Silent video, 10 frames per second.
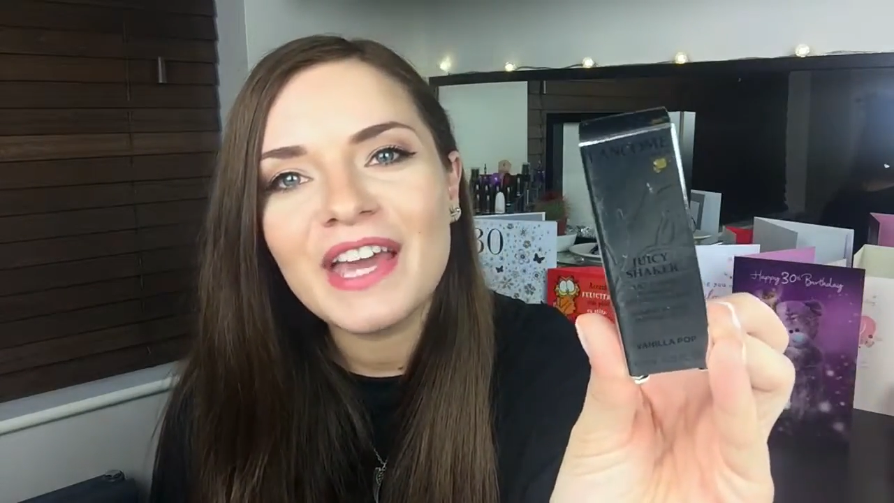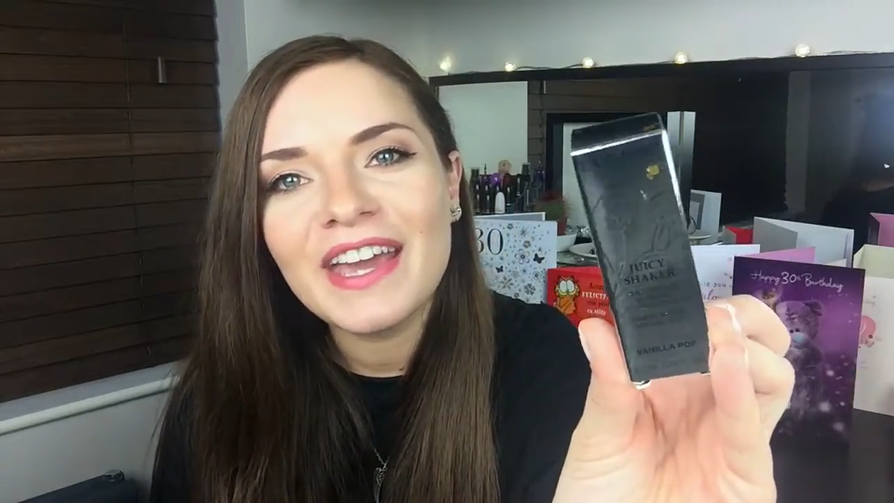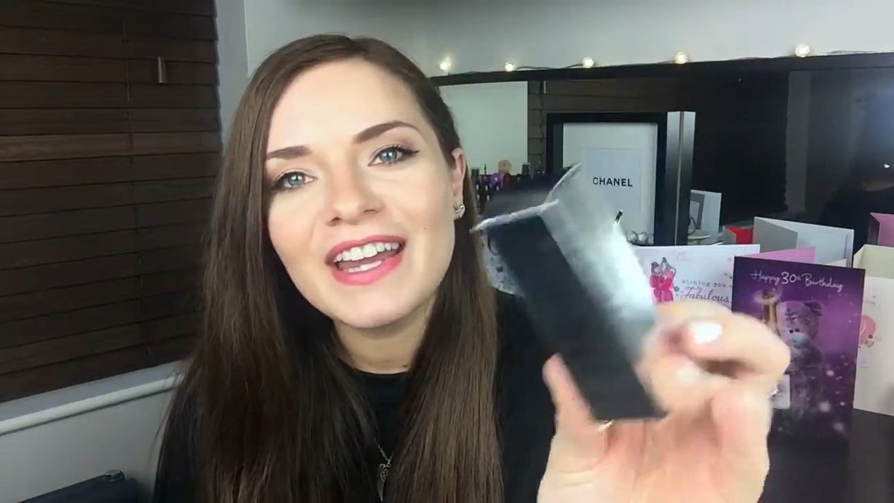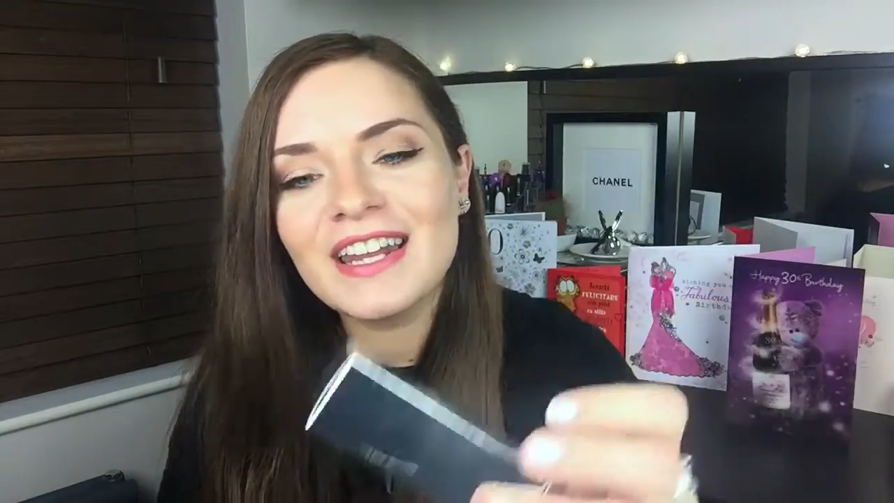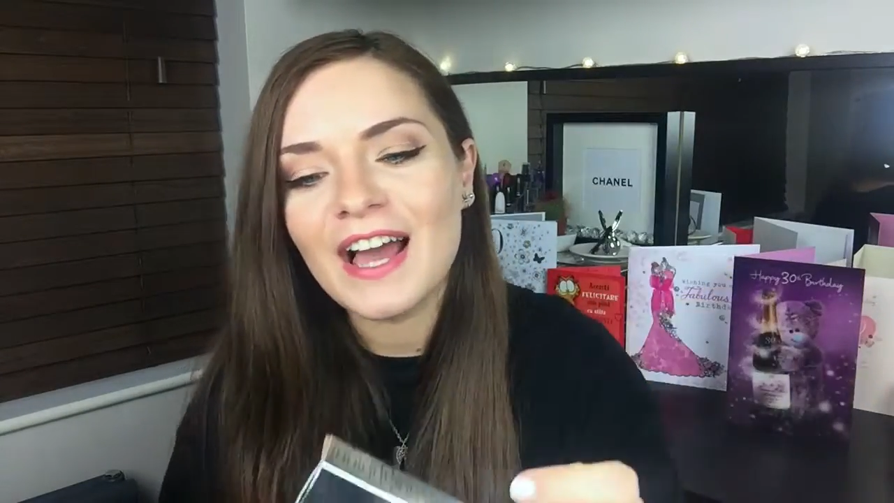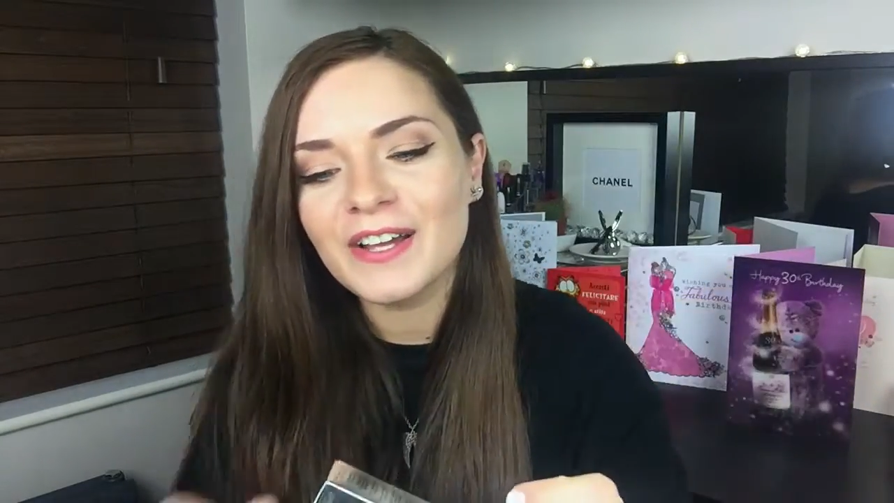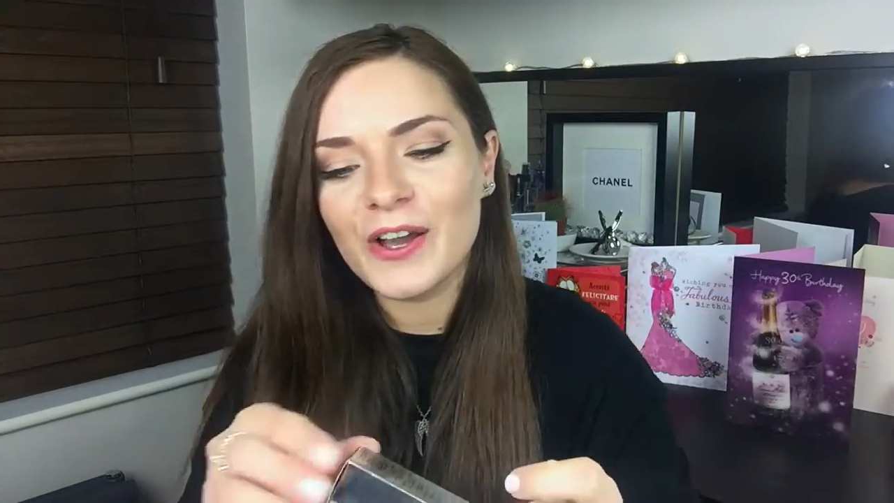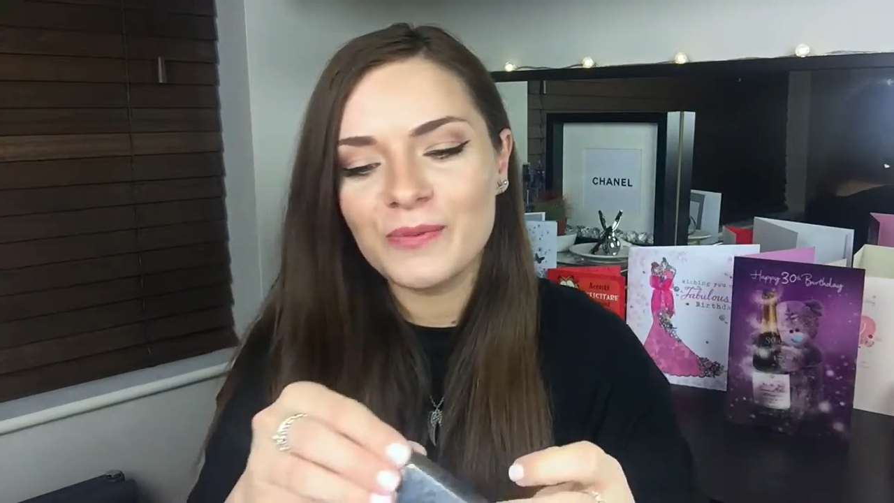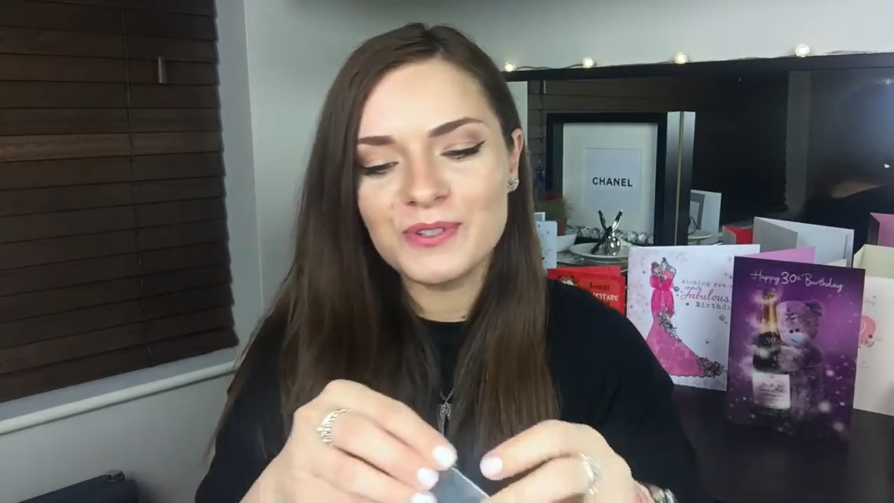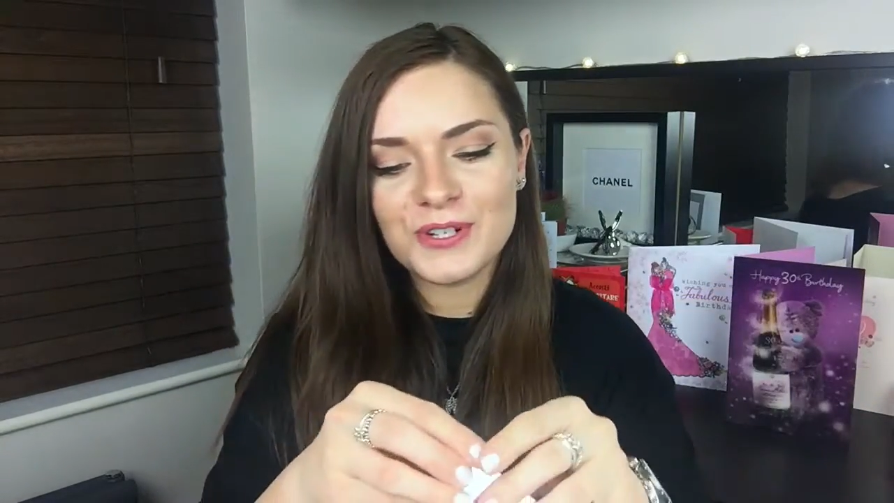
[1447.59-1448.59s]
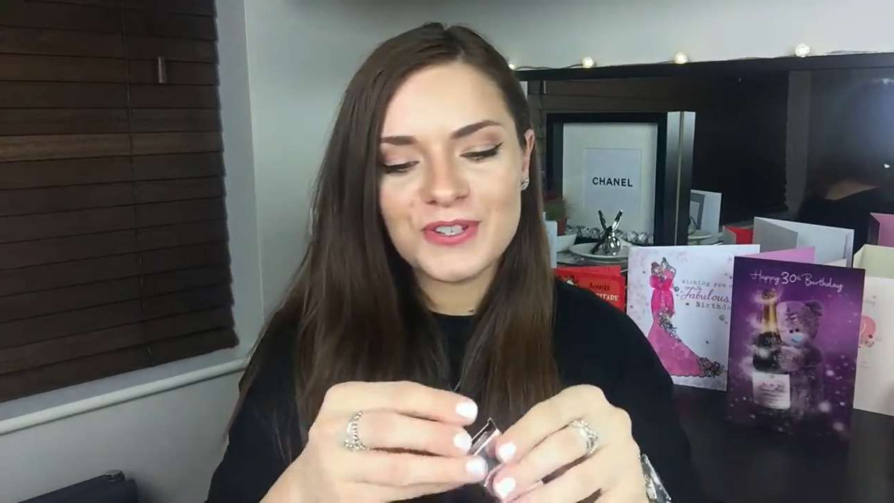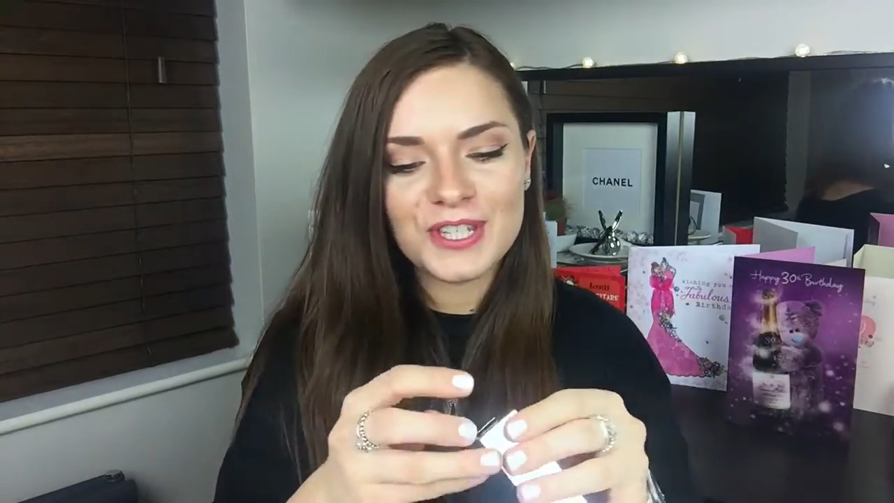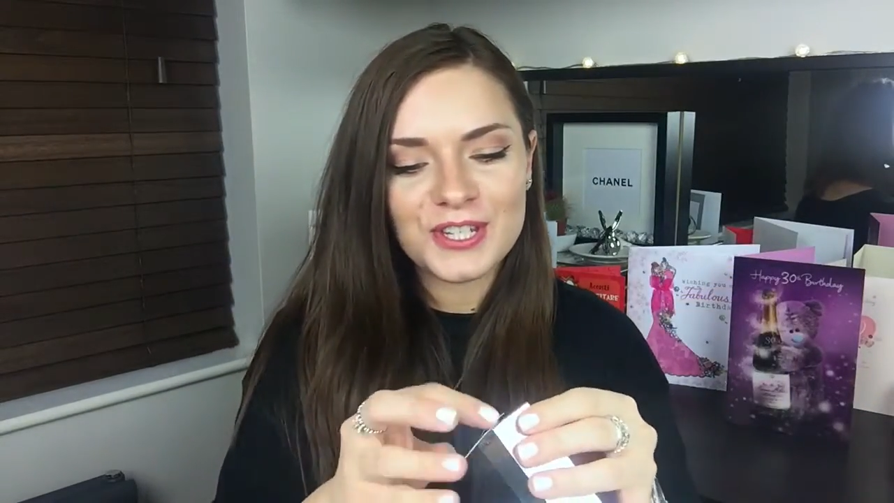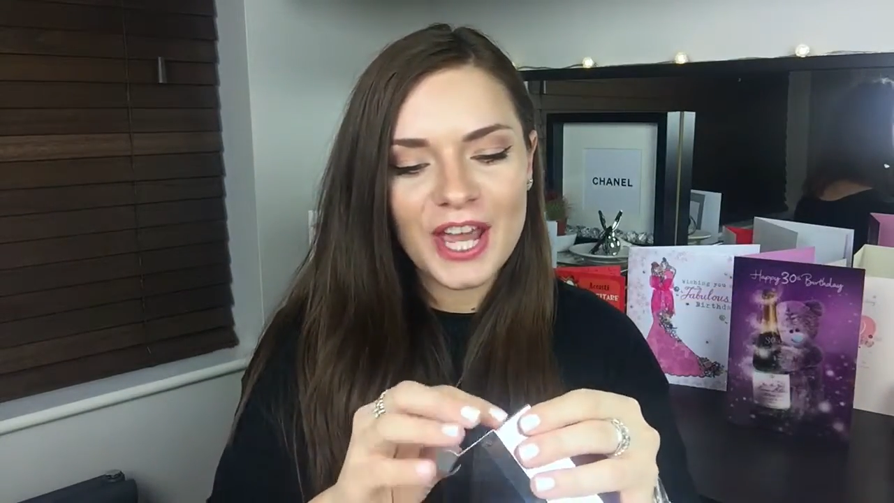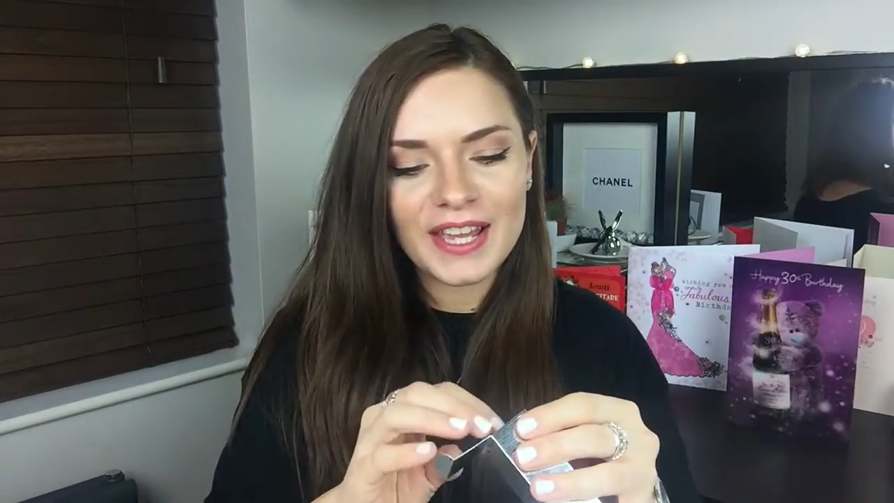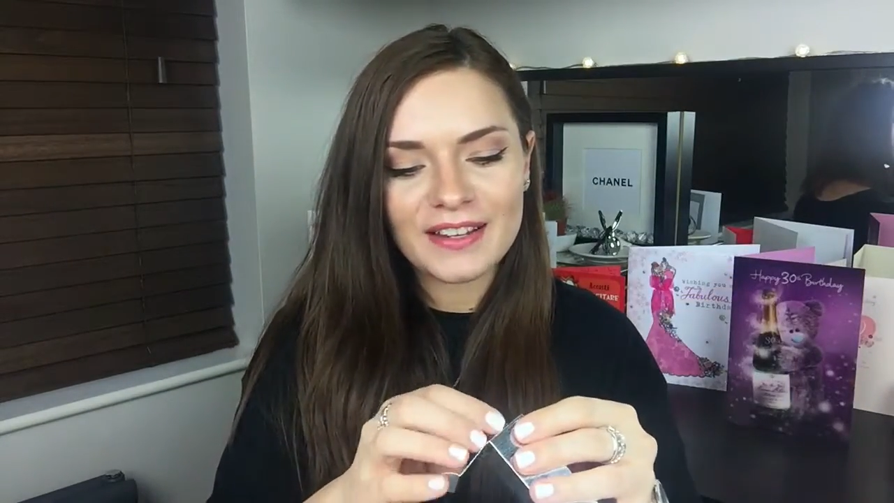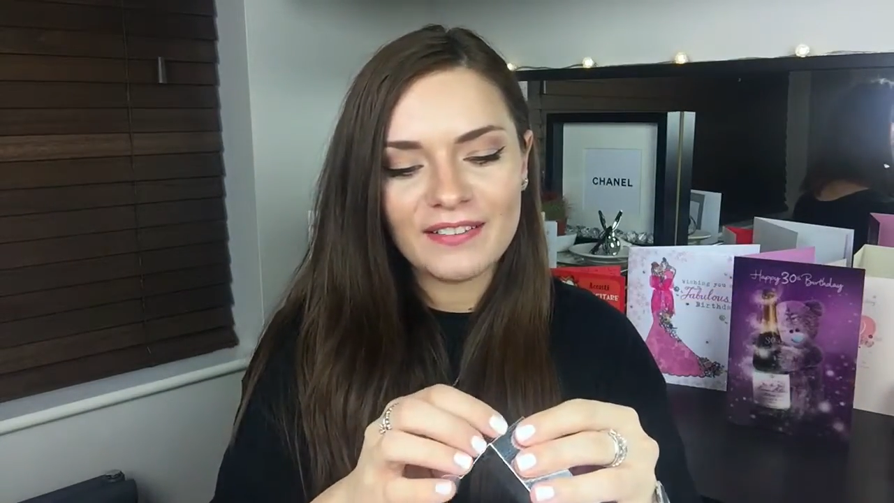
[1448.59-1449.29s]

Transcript: a Lancome Juicy Shaker,